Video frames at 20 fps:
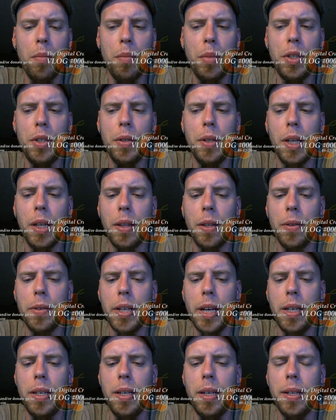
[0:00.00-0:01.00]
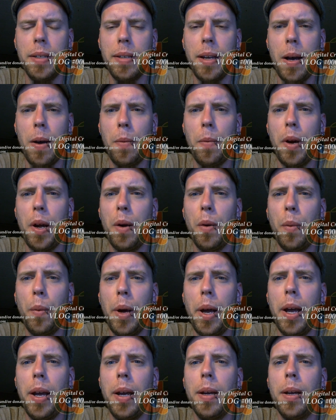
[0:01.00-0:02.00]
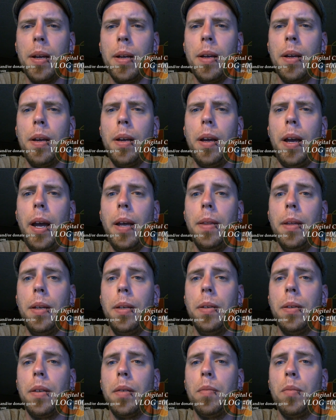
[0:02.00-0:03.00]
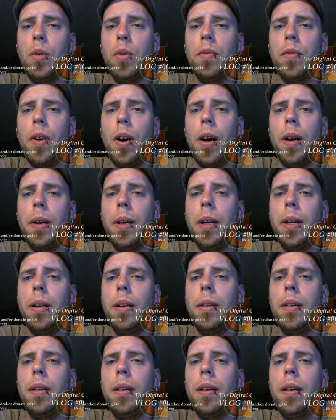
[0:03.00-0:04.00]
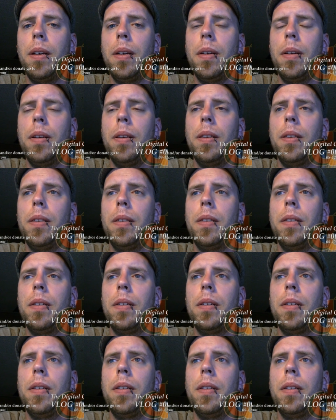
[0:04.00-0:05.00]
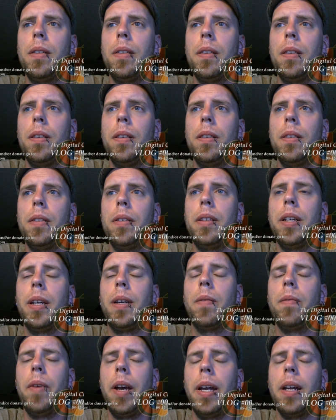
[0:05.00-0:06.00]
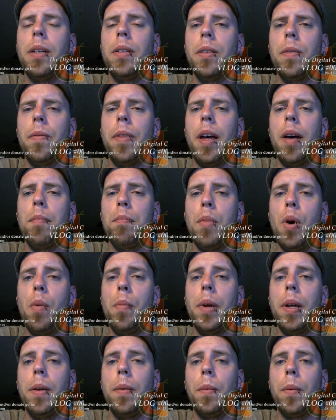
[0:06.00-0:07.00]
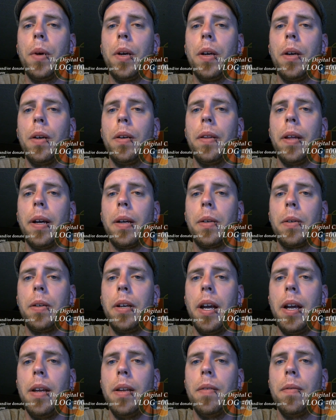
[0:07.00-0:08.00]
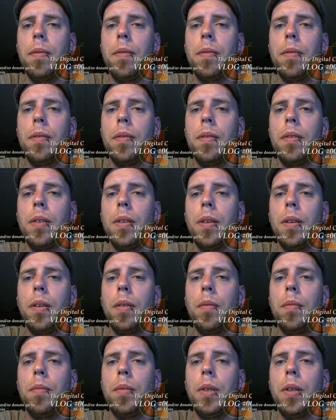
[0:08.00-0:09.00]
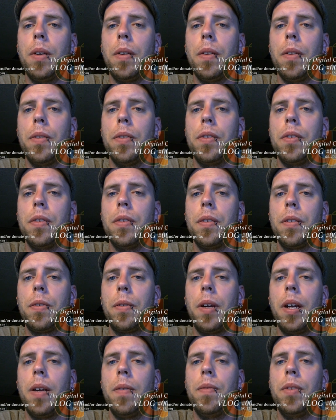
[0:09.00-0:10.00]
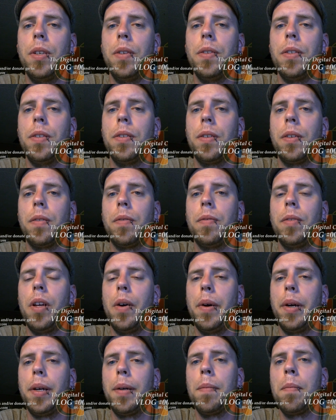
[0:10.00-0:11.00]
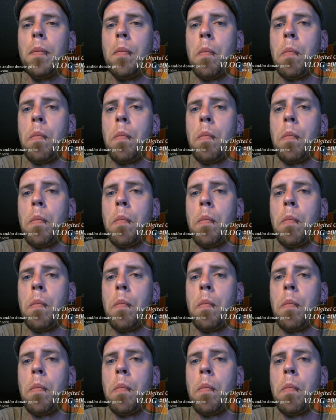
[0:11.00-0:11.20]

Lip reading: But you get those ideas out right away, and then you can move on and take advantage of that moment where that creative, those creative juices are flowing.